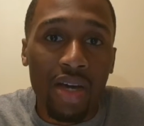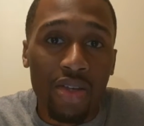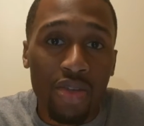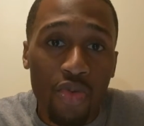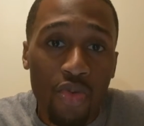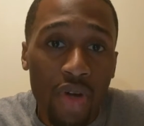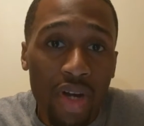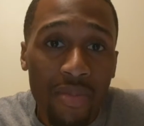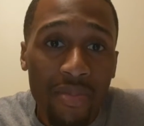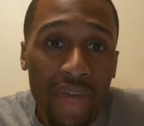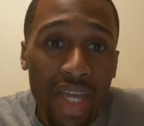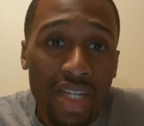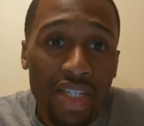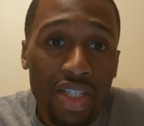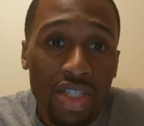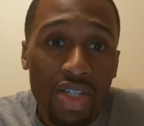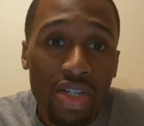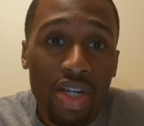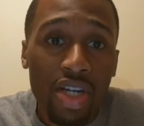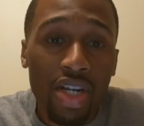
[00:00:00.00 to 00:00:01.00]
You want to make
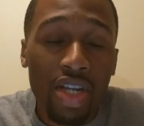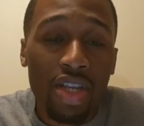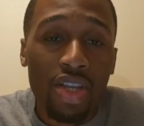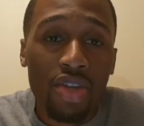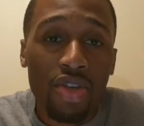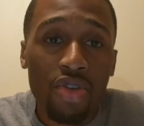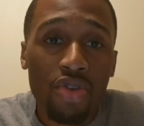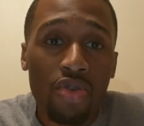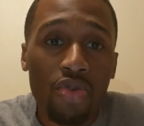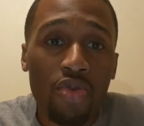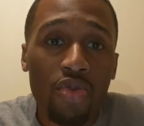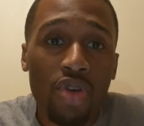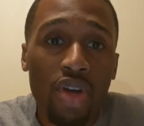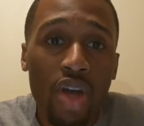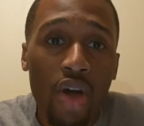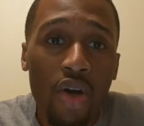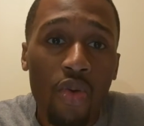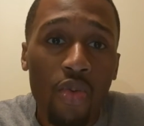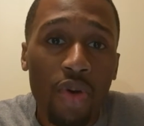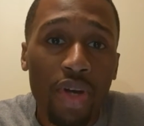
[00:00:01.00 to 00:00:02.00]
sure you
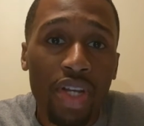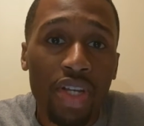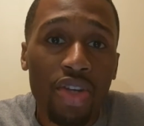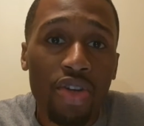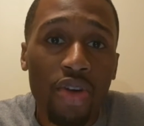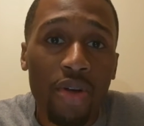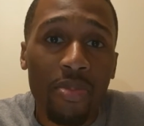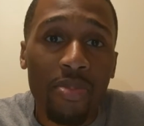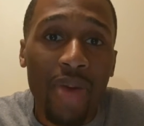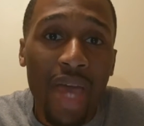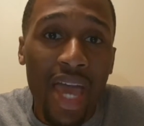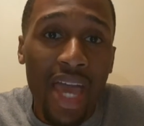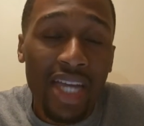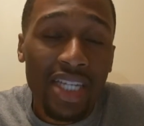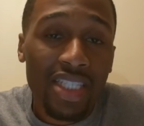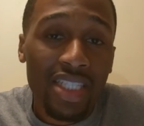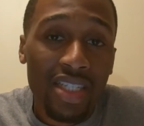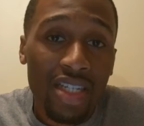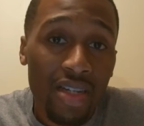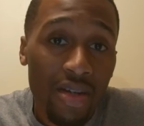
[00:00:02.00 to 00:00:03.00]
know what you're
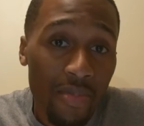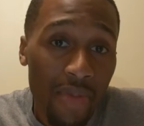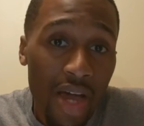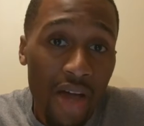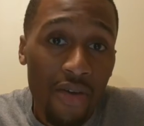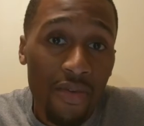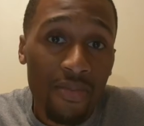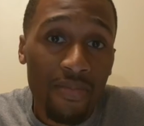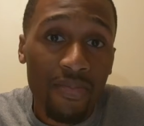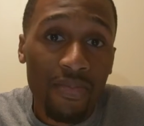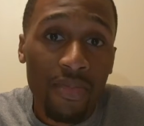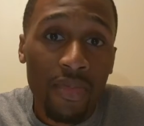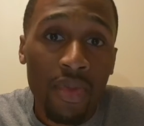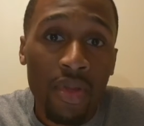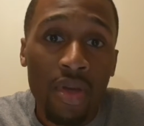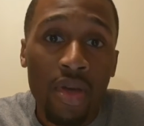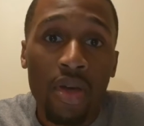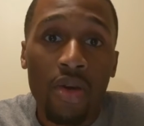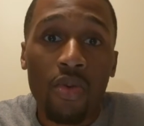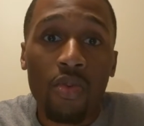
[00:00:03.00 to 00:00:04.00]
passionate about,
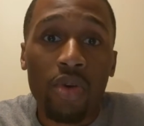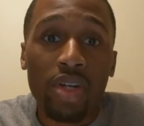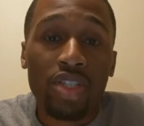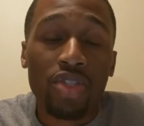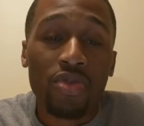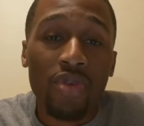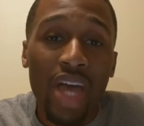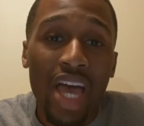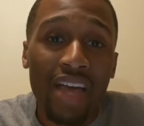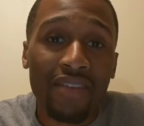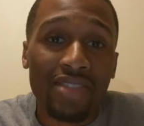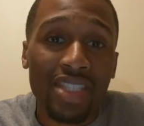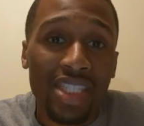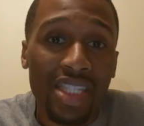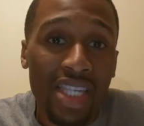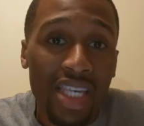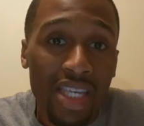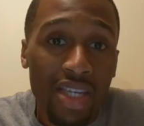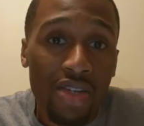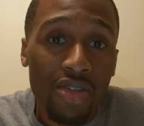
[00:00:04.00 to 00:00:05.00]
what you have
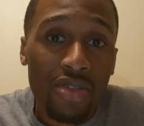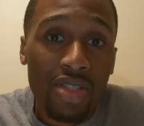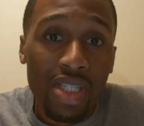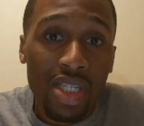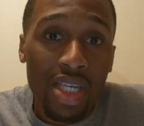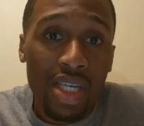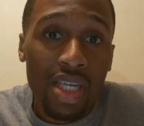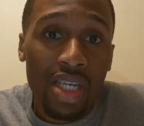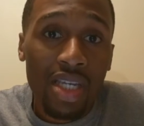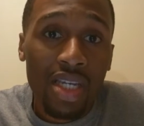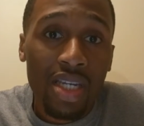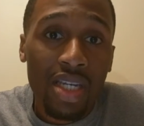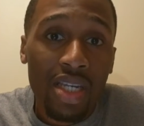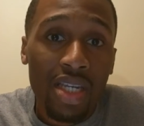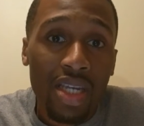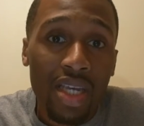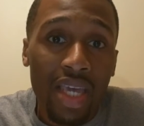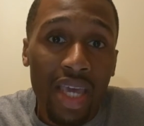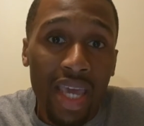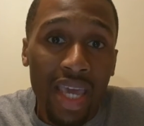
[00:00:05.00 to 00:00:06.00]
skills in,
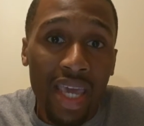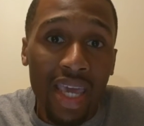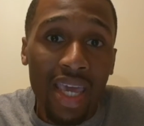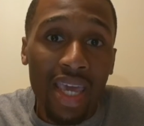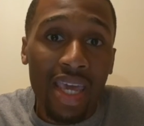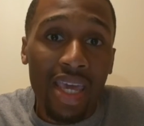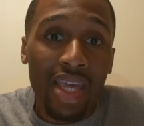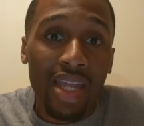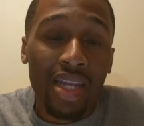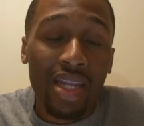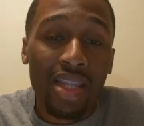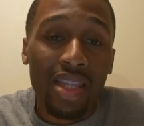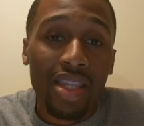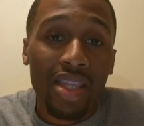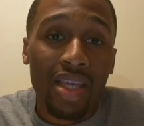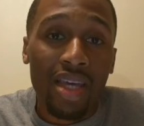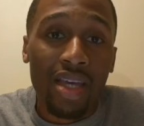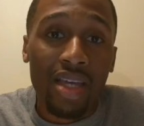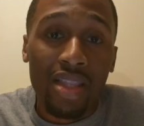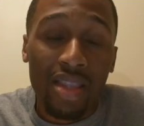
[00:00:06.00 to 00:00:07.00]
and
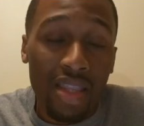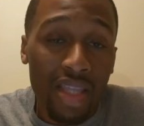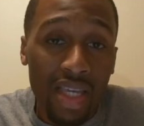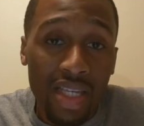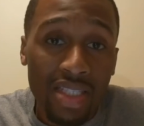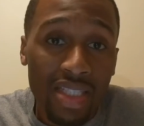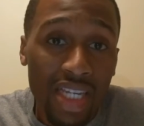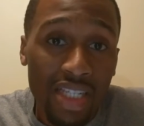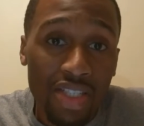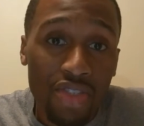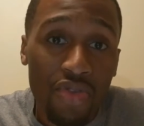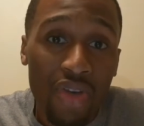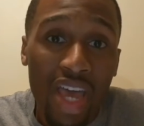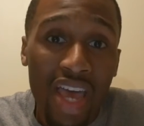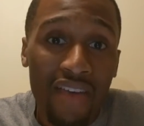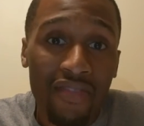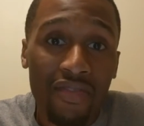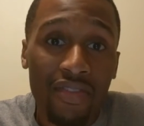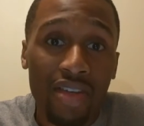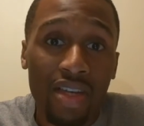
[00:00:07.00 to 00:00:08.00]
things that you
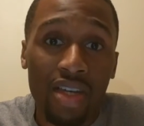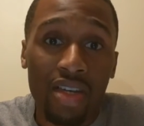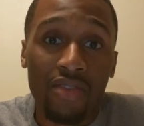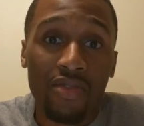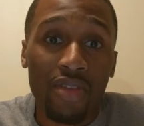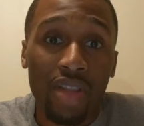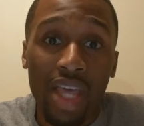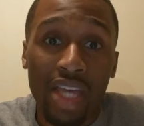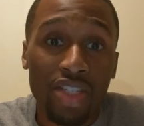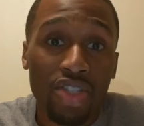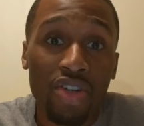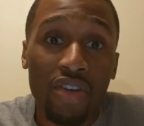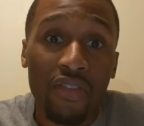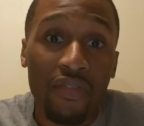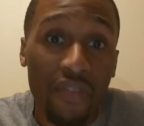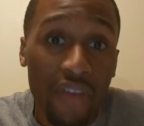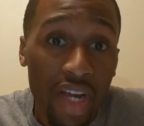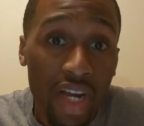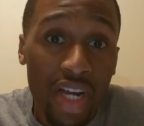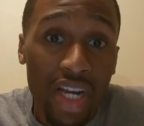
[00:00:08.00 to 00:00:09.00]
have that you're
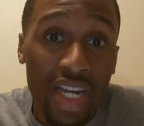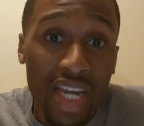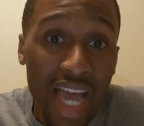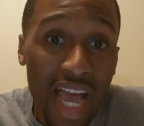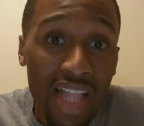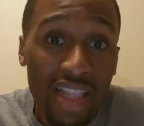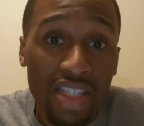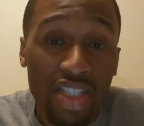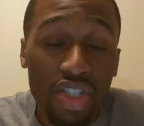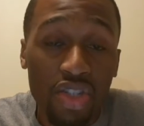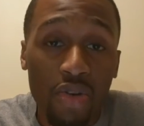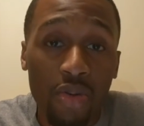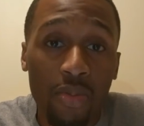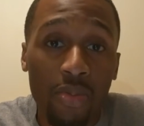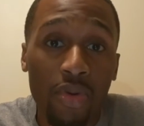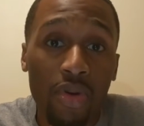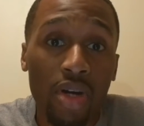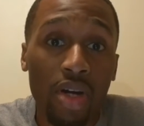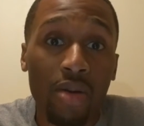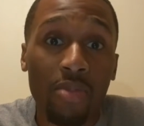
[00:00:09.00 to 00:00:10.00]
very knowledgeable
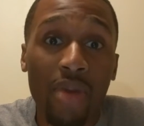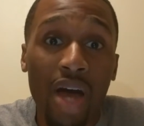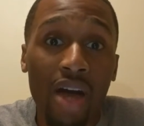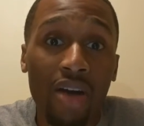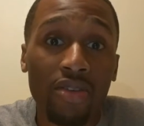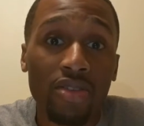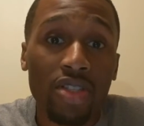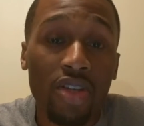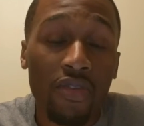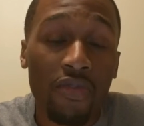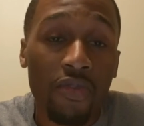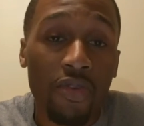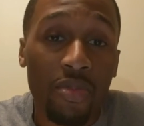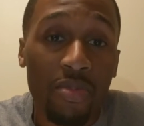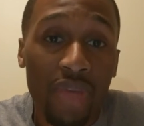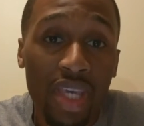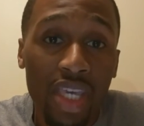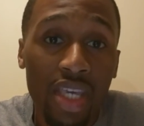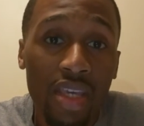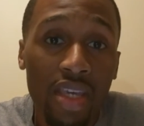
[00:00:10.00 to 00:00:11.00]
about. So for
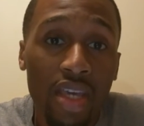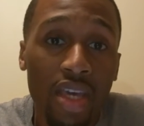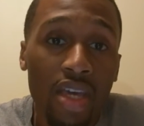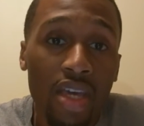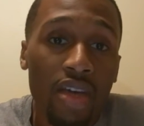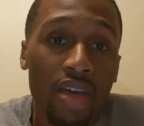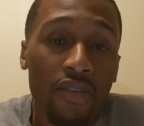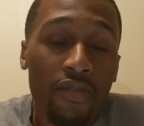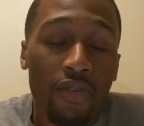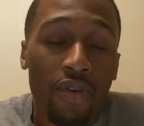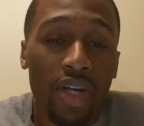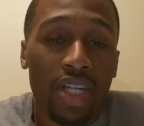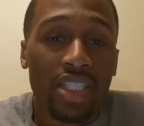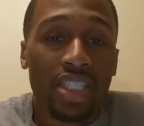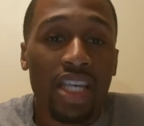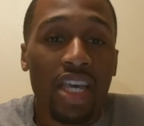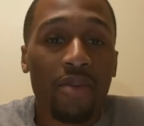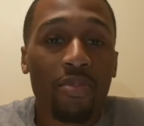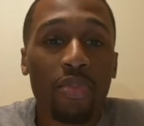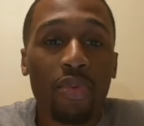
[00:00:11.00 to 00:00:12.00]
me, for
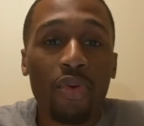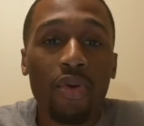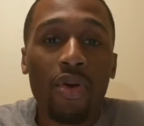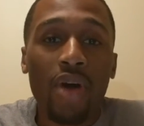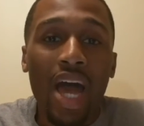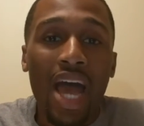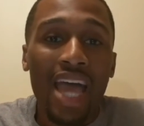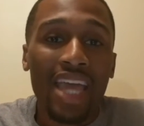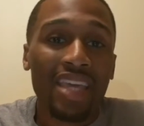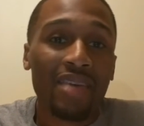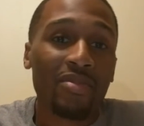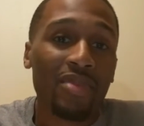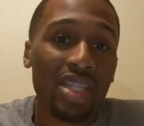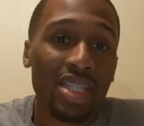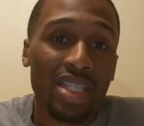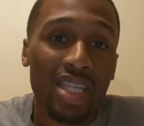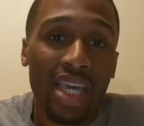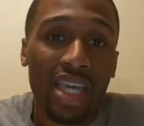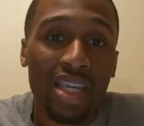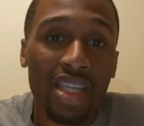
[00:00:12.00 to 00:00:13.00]
example, I am a
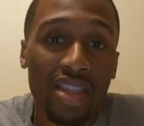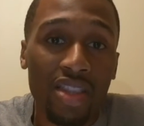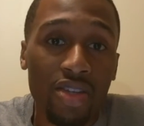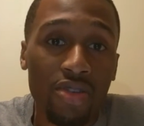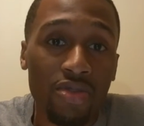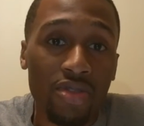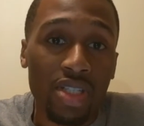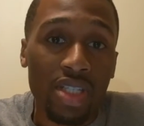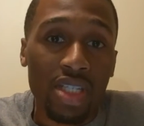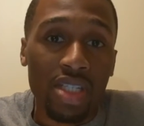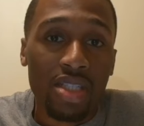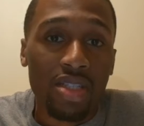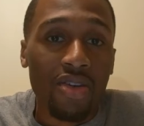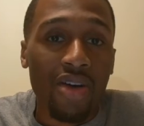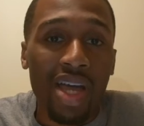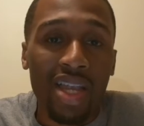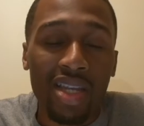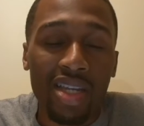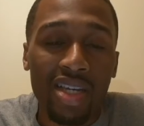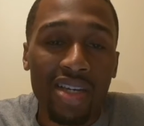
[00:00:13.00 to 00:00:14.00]
tech enthusiast, so
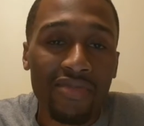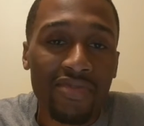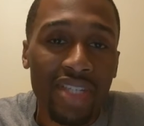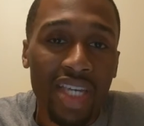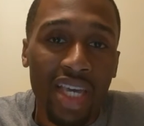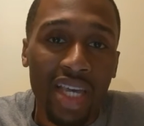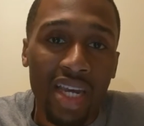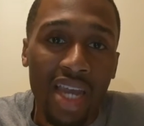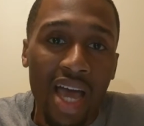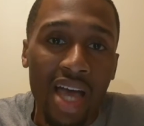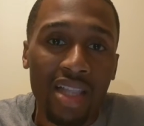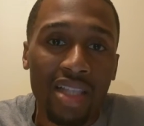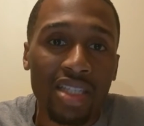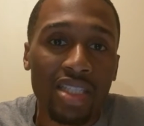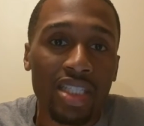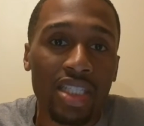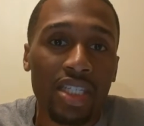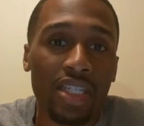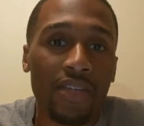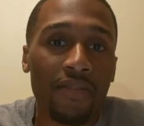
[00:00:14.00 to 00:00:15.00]
I love
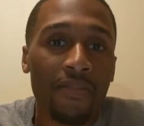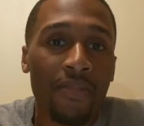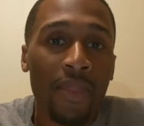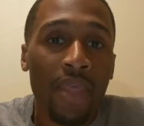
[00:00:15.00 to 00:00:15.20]
technology.